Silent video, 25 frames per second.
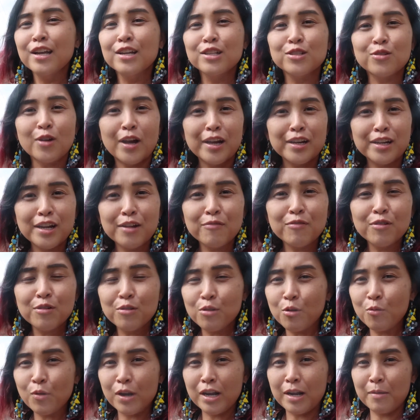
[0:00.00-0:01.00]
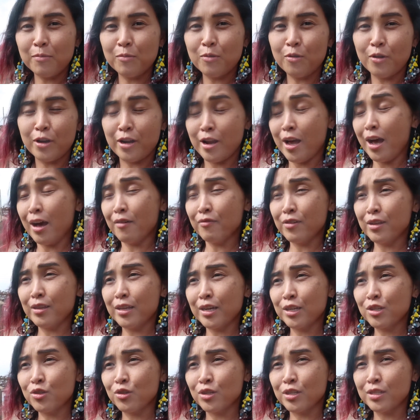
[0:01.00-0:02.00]
so I never know when I'm going to have
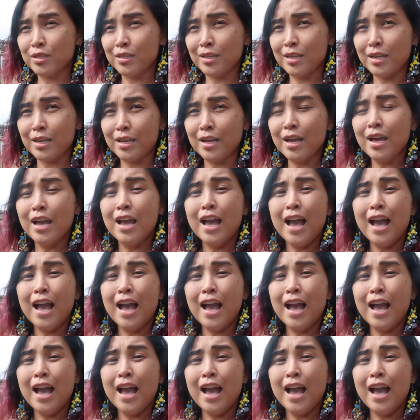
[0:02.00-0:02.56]
electricity,